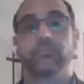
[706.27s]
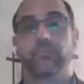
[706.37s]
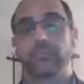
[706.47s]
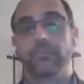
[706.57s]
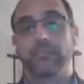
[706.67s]

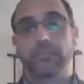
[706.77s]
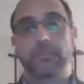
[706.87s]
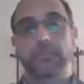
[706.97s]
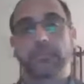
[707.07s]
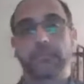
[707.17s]
So
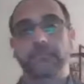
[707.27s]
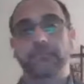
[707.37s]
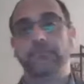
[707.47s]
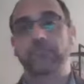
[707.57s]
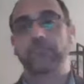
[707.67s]
to
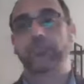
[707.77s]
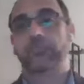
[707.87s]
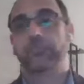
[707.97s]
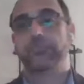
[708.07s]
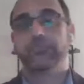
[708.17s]
meet the
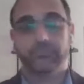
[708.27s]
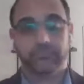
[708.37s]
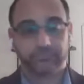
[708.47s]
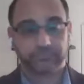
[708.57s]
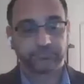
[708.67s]

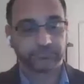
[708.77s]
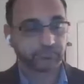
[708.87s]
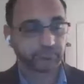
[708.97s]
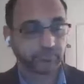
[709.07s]
demand,